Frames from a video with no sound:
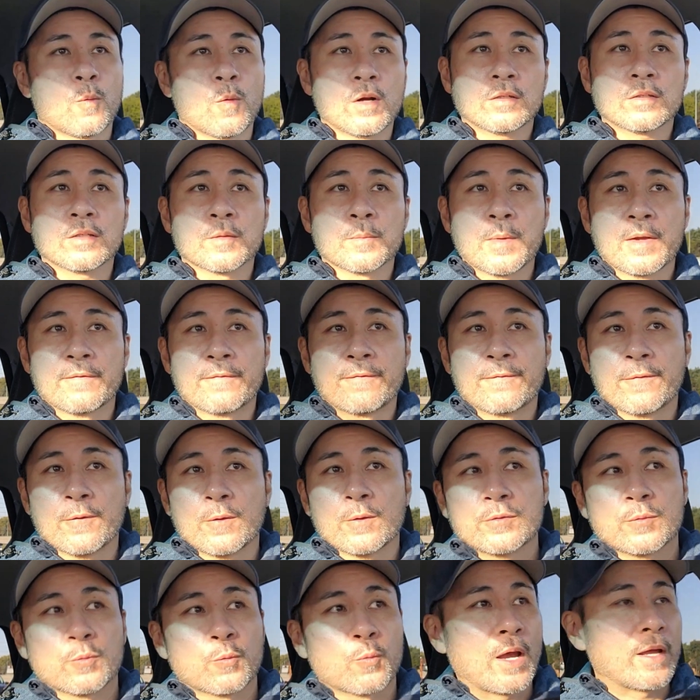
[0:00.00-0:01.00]
Welcome to my
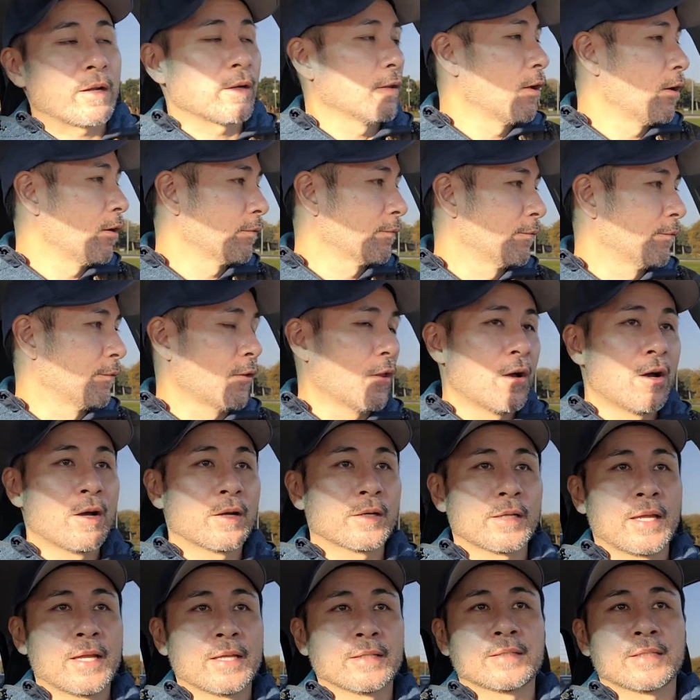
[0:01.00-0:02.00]
first ride-along
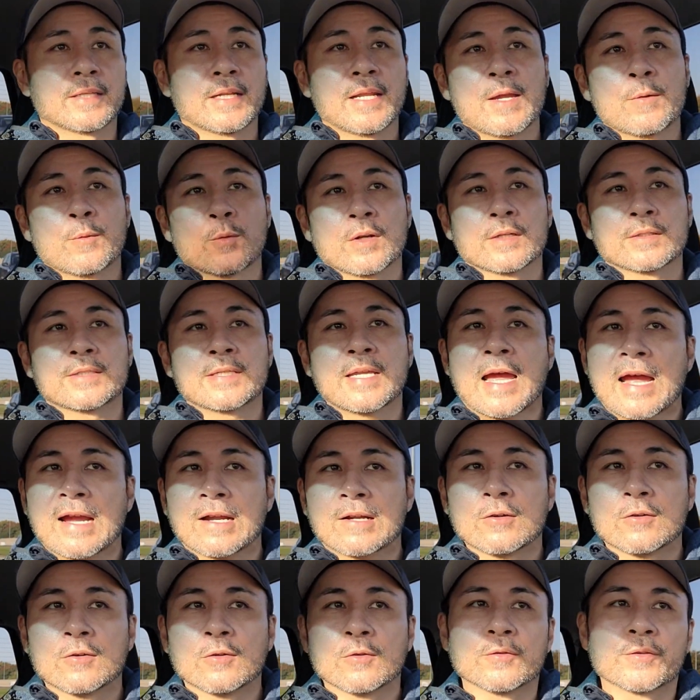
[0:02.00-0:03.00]
vlog, and today we're going to
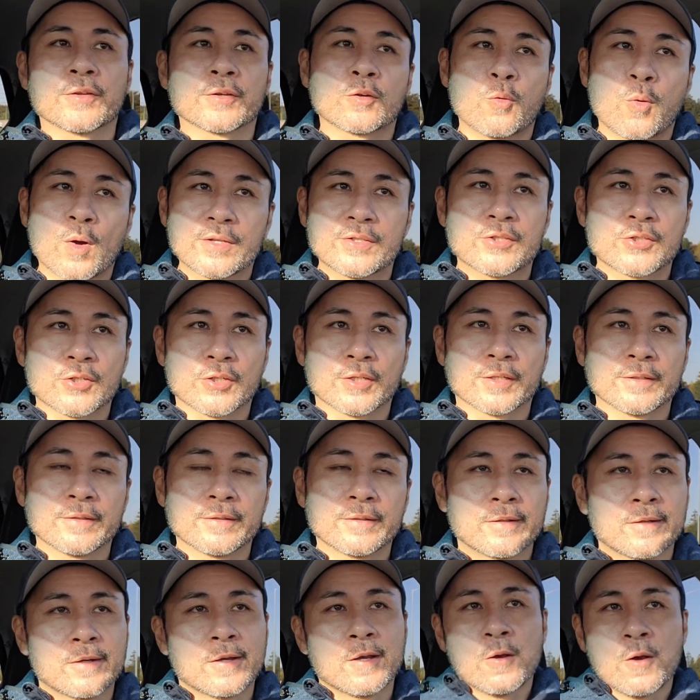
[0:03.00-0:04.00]
tackle the question,
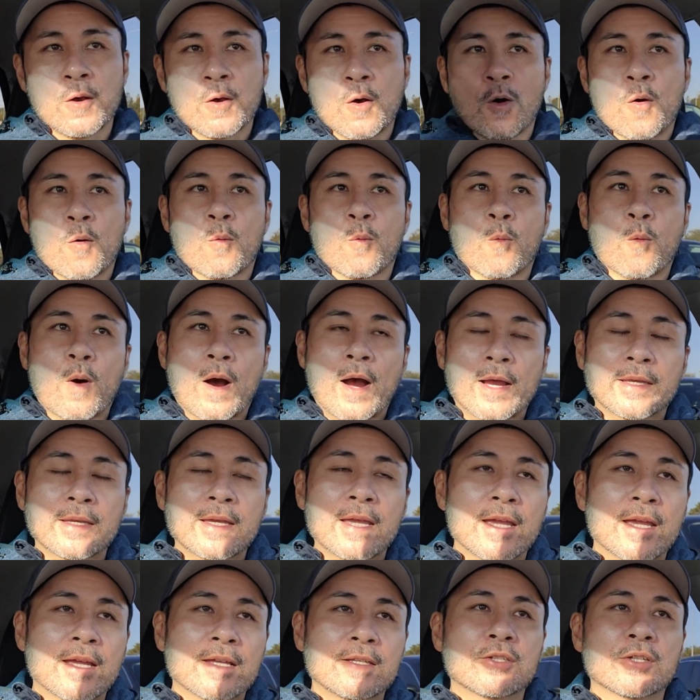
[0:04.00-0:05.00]
why
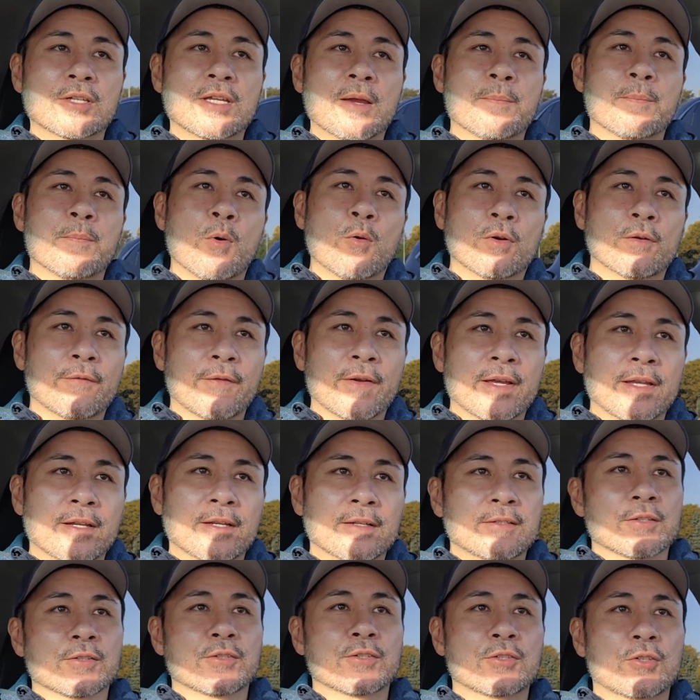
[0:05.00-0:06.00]
can't you get
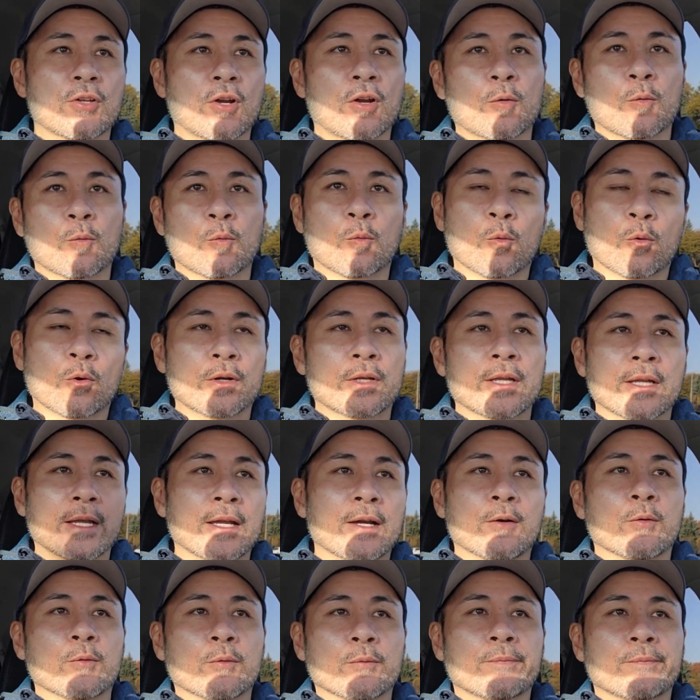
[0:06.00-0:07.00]
motivated to start working
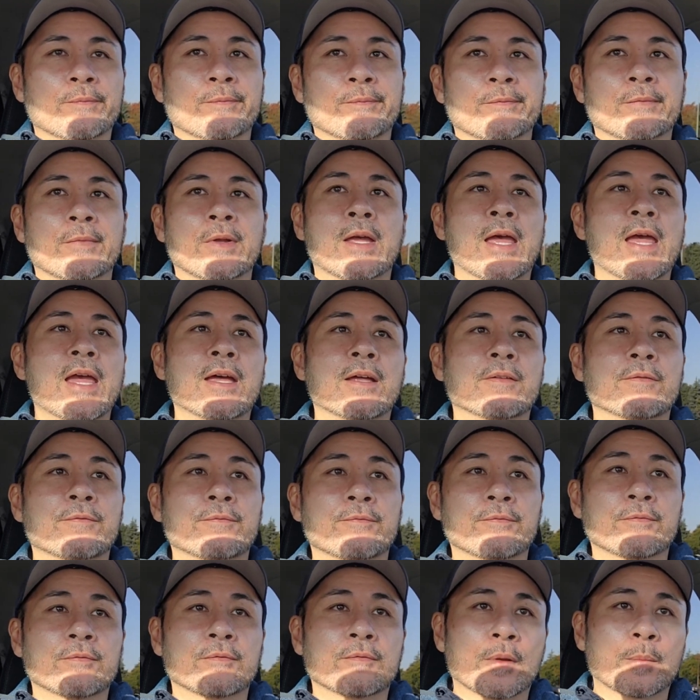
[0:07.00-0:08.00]
out? And
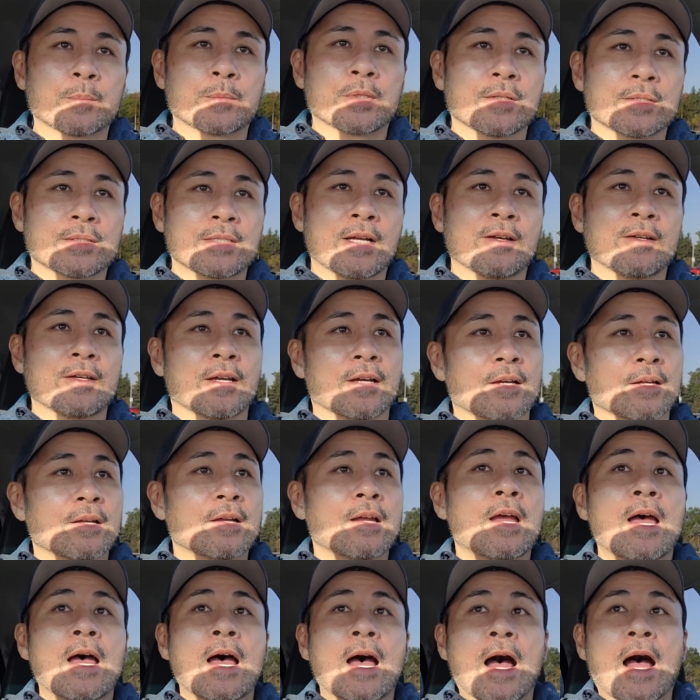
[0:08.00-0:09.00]
I'm going to tell you,
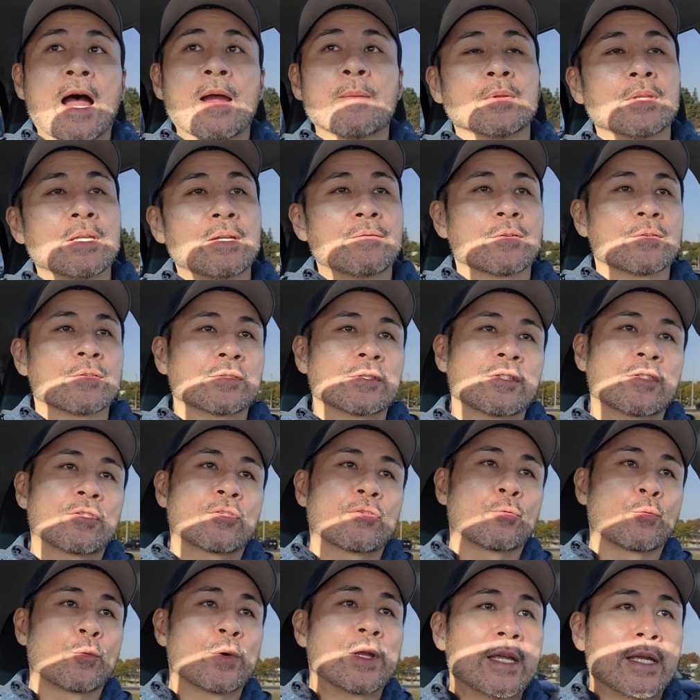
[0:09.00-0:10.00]
I believe there's
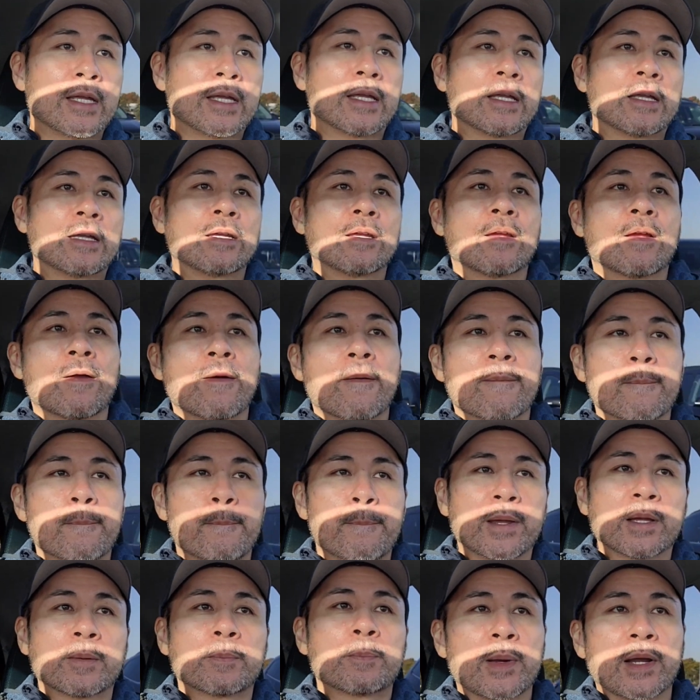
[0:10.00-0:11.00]
3
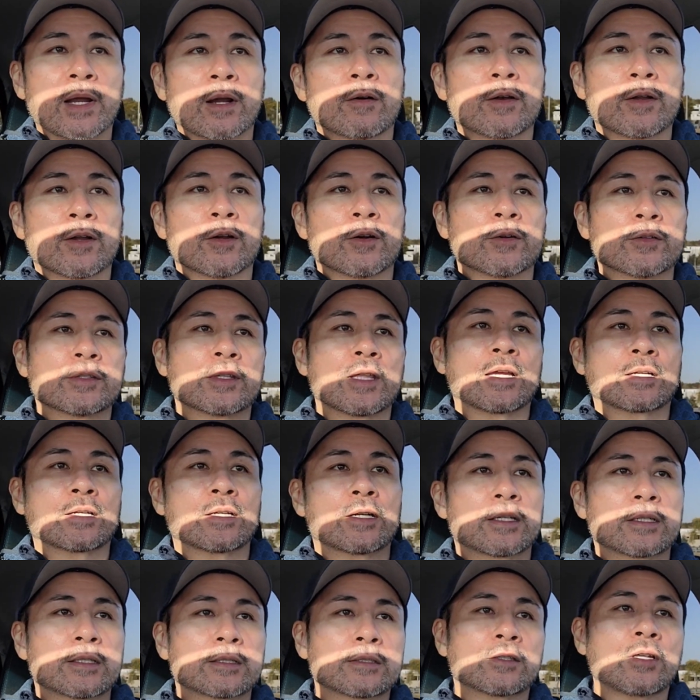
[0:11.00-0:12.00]
big barriers that
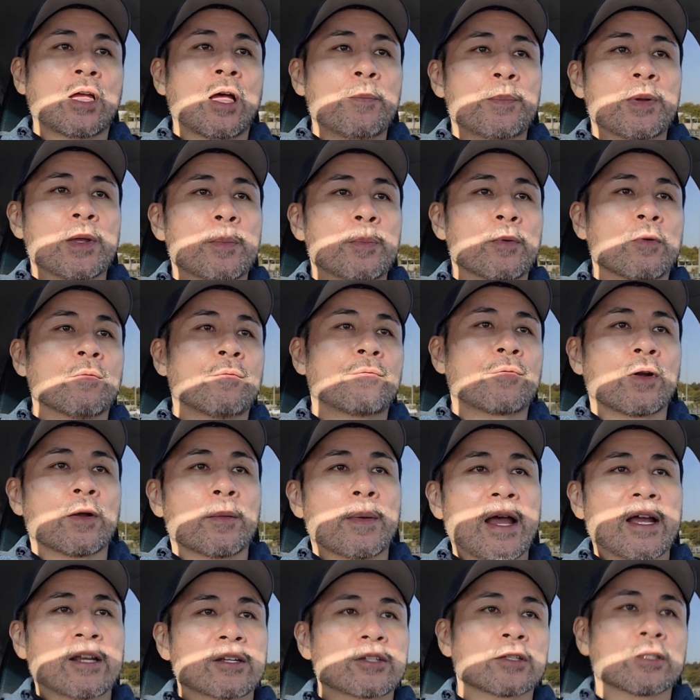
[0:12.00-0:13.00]
stop people
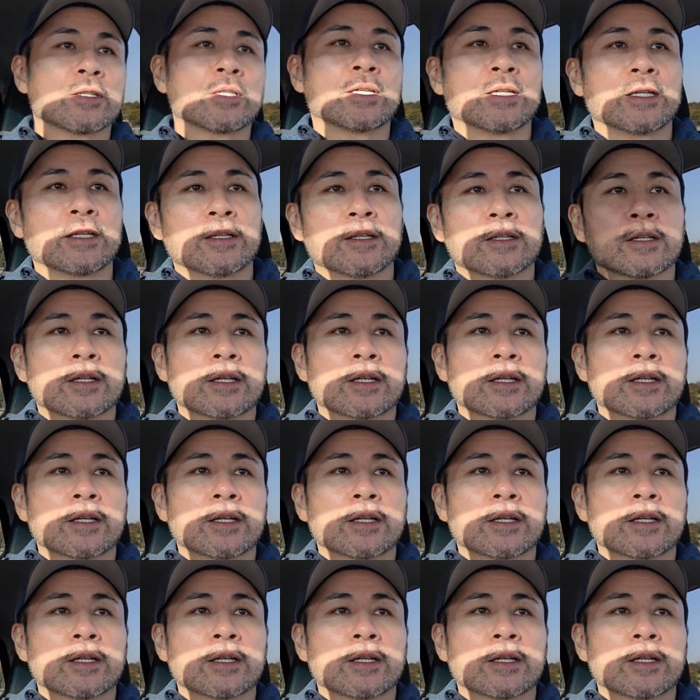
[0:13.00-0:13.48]
from actually